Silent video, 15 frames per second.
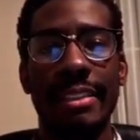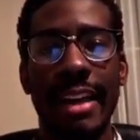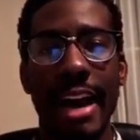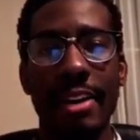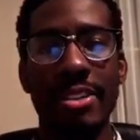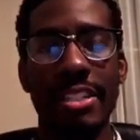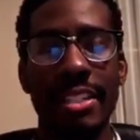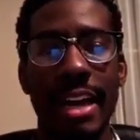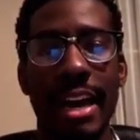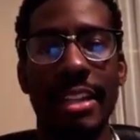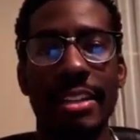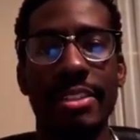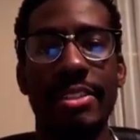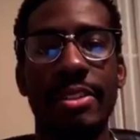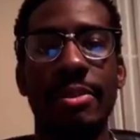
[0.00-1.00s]

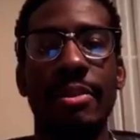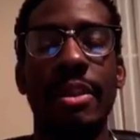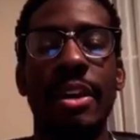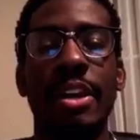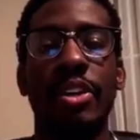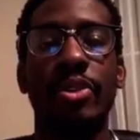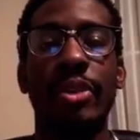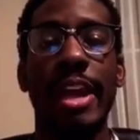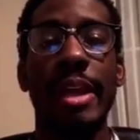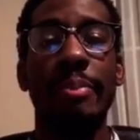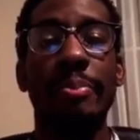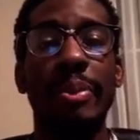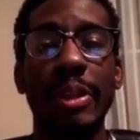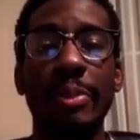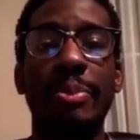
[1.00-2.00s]
$1,000 to
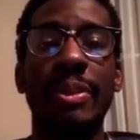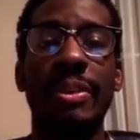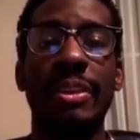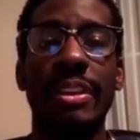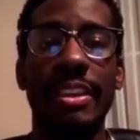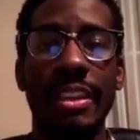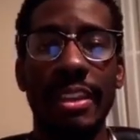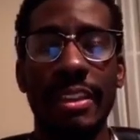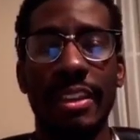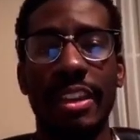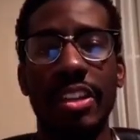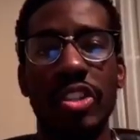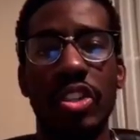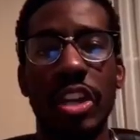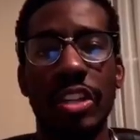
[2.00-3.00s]
create PPE in
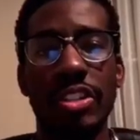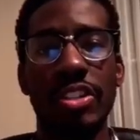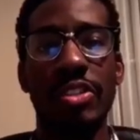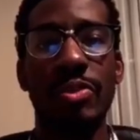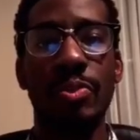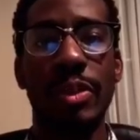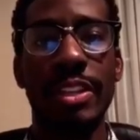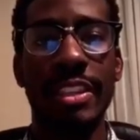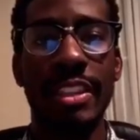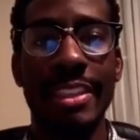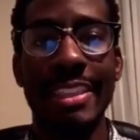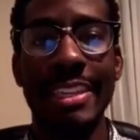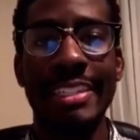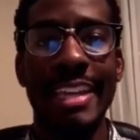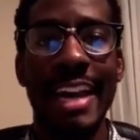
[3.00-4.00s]
conjunction with
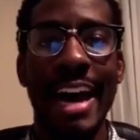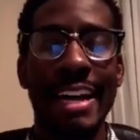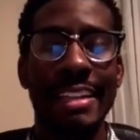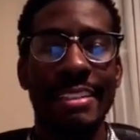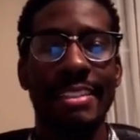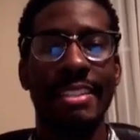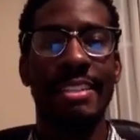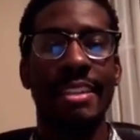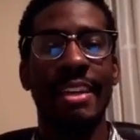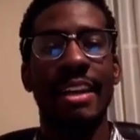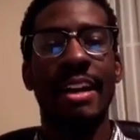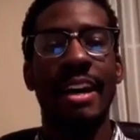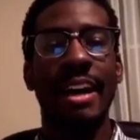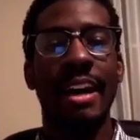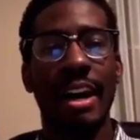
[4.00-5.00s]
the DOT.
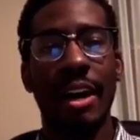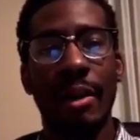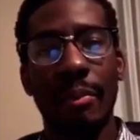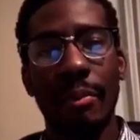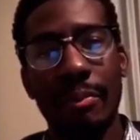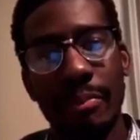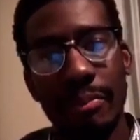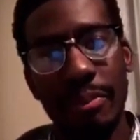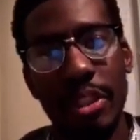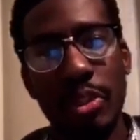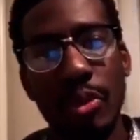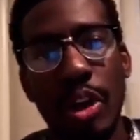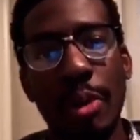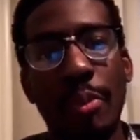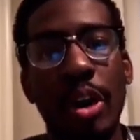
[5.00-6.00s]

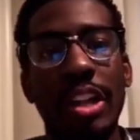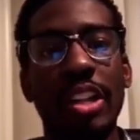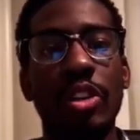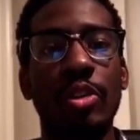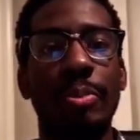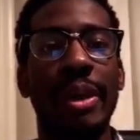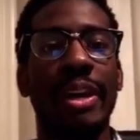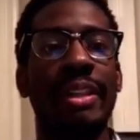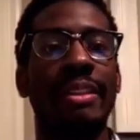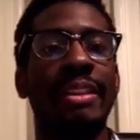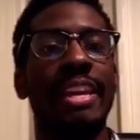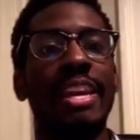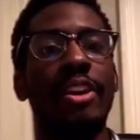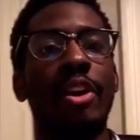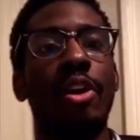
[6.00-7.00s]
She'll come on a little bit
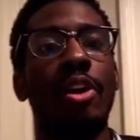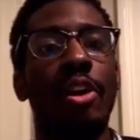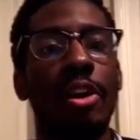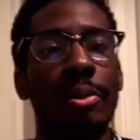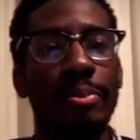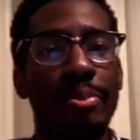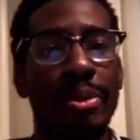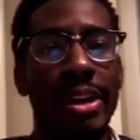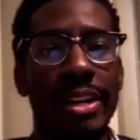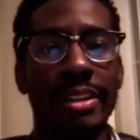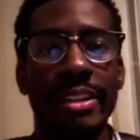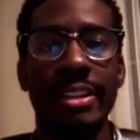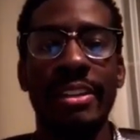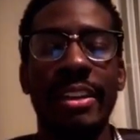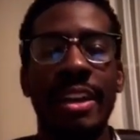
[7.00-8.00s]
later on,
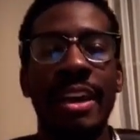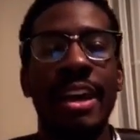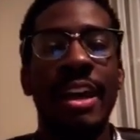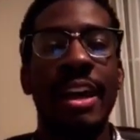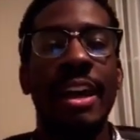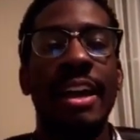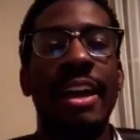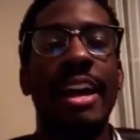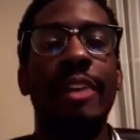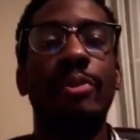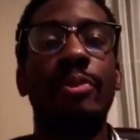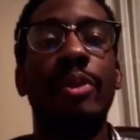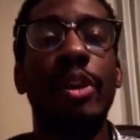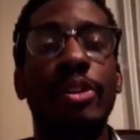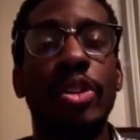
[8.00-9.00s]
Brenda.
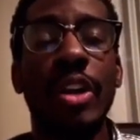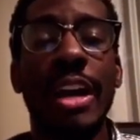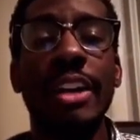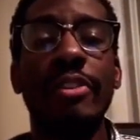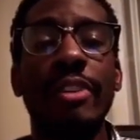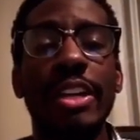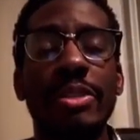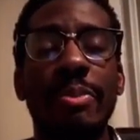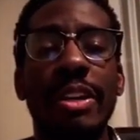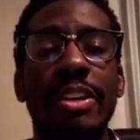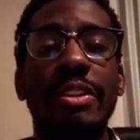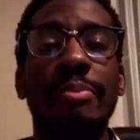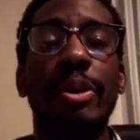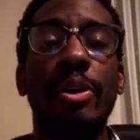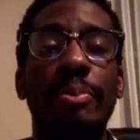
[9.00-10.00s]
And we're trying to raise money
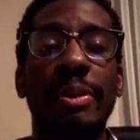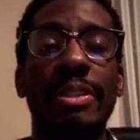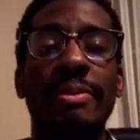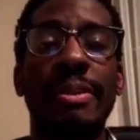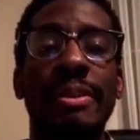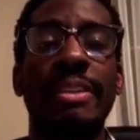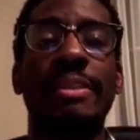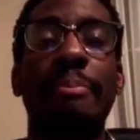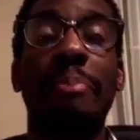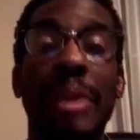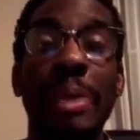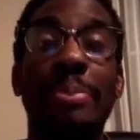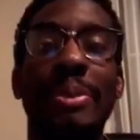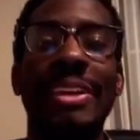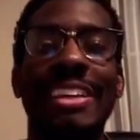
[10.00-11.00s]
to build
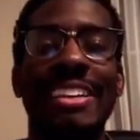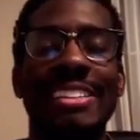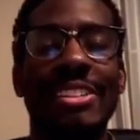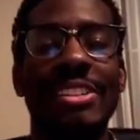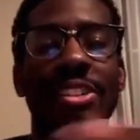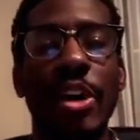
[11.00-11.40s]
PPE to